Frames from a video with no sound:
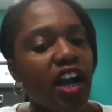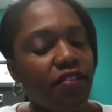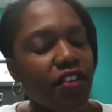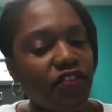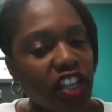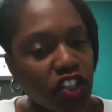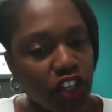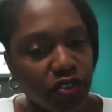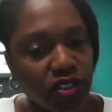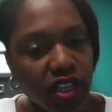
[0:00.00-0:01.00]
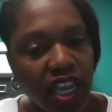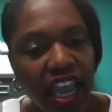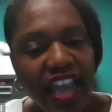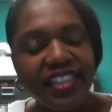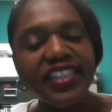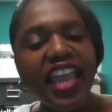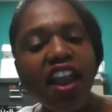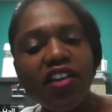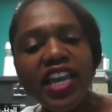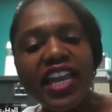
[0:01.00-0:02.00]
of offenders.
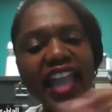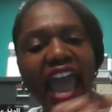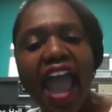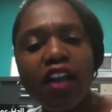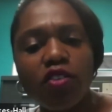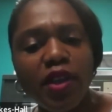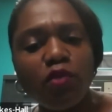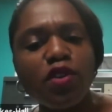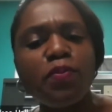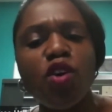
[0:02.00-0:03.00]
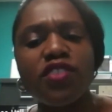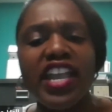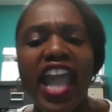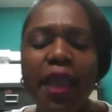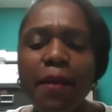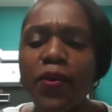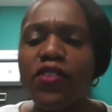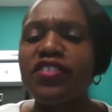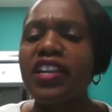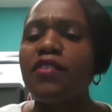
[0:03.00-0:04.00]
Terry and Ackerman report that
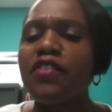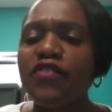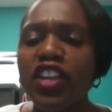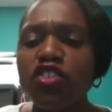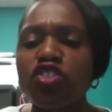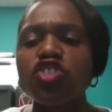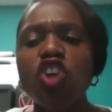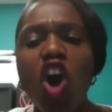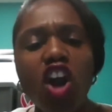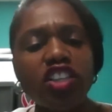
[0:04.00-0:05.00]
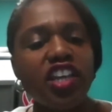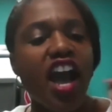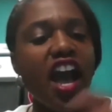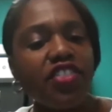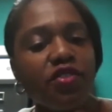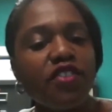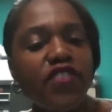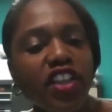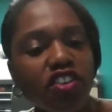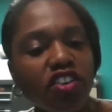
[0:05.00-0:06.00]
8% of offenders talk to other
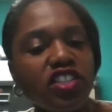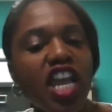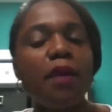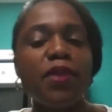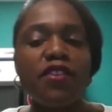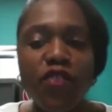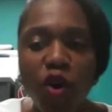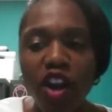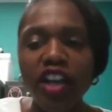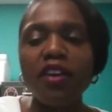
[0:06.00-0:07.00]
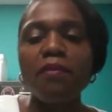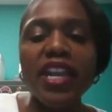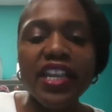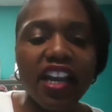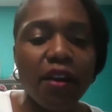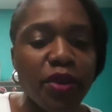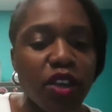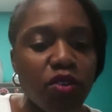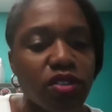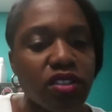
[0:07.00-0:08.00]
offenders before committing
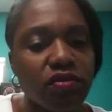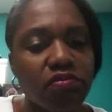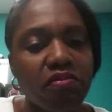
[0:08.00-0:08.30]
abuse.